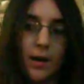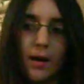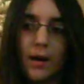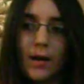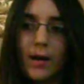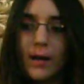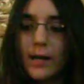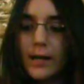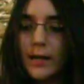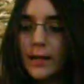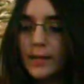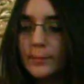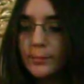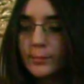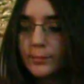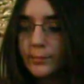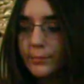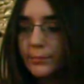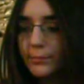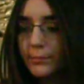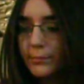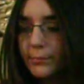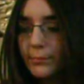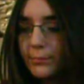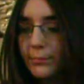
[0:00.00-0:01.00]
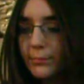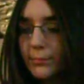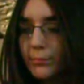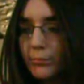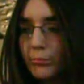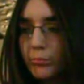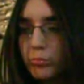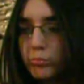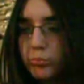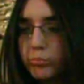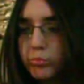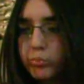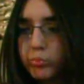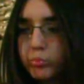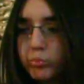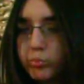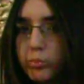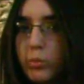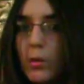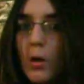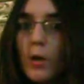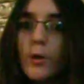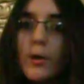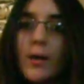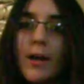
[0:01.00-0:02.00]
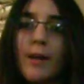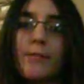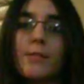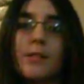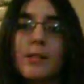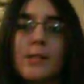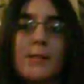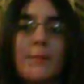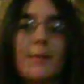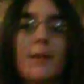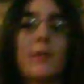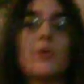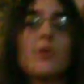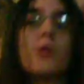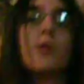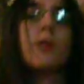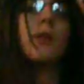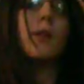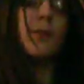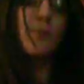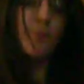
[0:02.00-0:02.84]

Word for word: Um, you have to see my shirt.